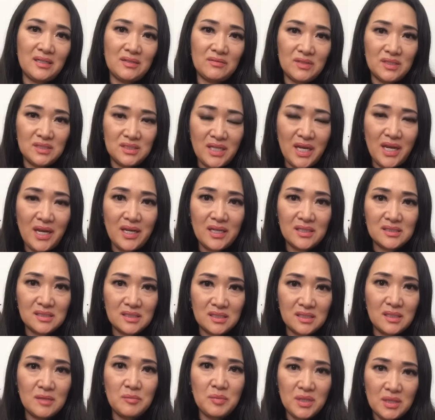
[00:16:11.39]
The day it's
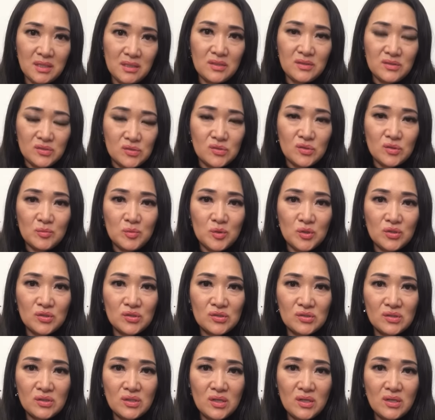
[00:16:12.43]
going to be the
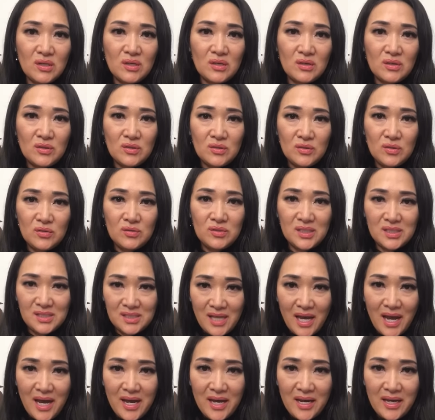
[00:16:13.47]
consumers who
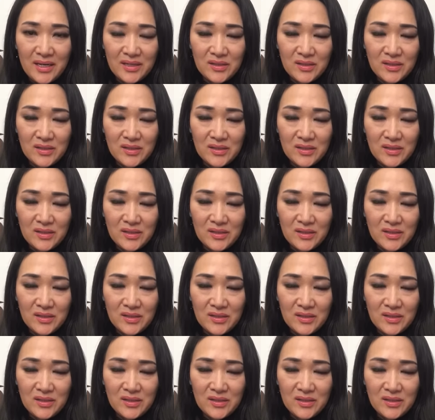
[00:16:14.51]
decide